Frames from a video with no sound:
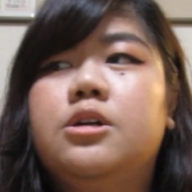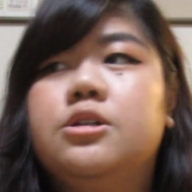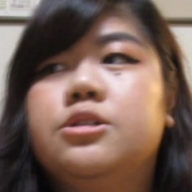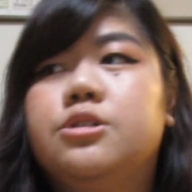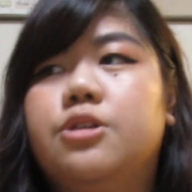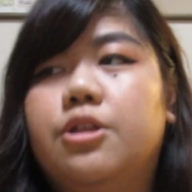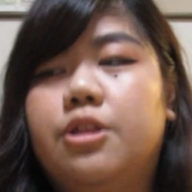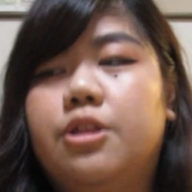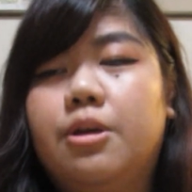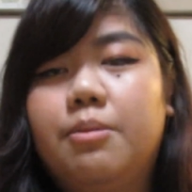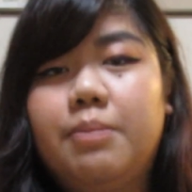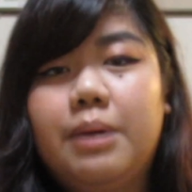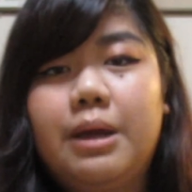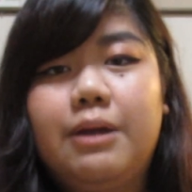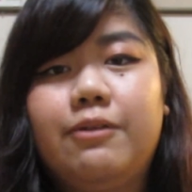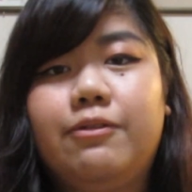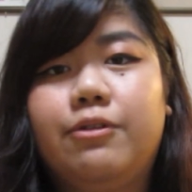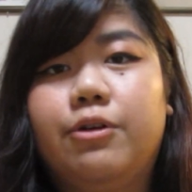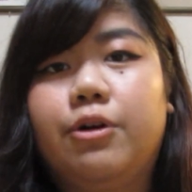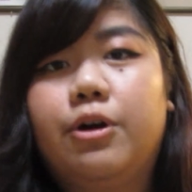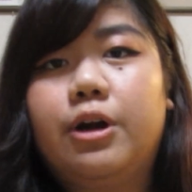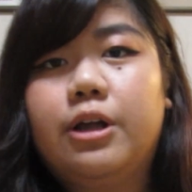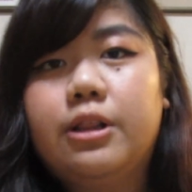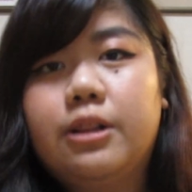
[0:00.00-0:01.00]
So the main
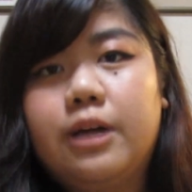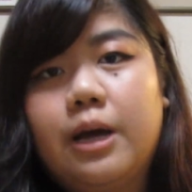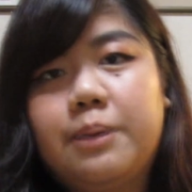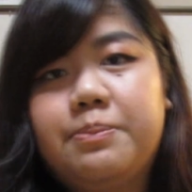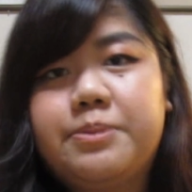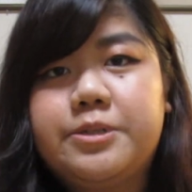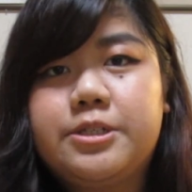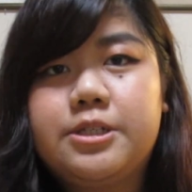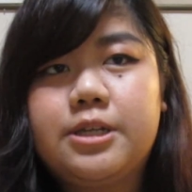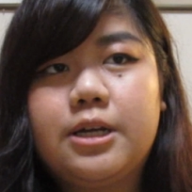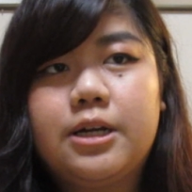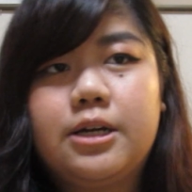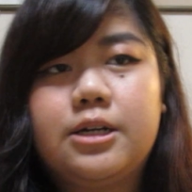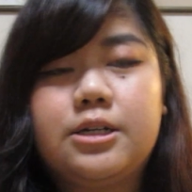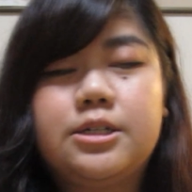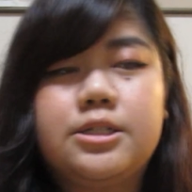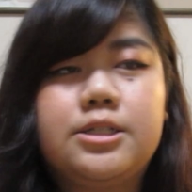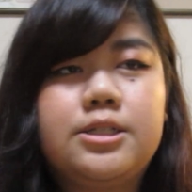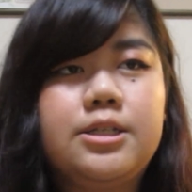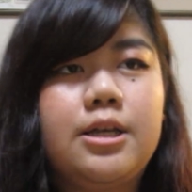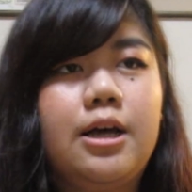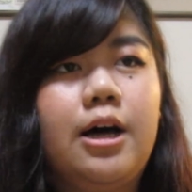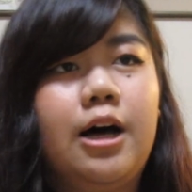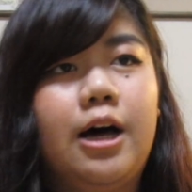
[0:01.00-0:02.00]
floor and the
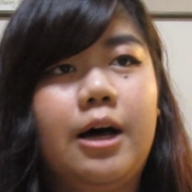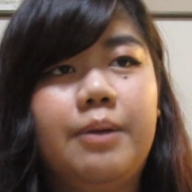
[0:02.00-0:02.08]
upstairs.